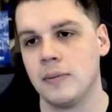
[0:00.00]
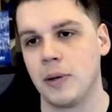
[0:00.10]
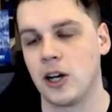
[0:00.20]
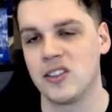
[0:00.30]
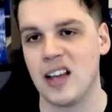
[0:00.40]

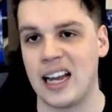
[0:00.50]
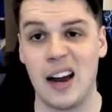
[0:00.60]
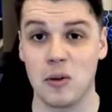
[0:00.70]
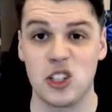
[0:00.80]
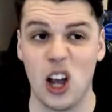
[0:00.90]
And
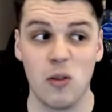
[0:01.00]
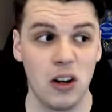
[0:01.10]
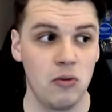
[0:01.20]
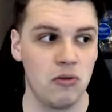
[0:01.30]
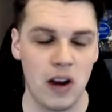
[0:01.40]
that was the
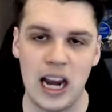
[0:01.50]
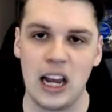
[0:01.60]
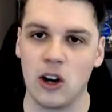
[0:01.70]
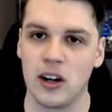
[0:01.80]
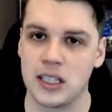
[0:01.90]
only
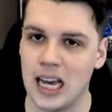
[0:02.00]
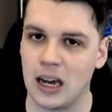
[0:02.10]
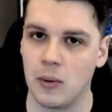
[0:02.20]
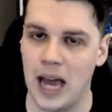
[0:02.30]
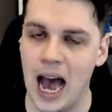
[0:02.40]
really good
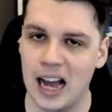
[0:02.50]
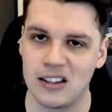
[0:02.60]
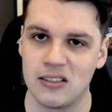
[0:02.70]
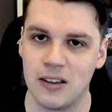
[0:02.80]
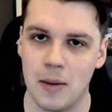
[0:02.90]
attack we
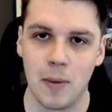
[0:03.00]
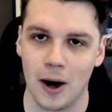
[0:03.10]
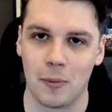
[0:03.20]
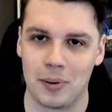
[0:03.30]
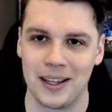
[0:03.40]
had, in
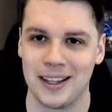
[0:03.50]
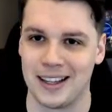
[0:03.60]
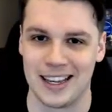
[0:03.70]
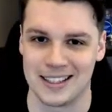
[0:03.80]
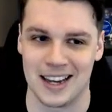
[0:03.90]
my
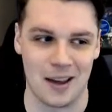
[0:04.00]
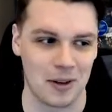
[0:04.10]
opinion, yesterday.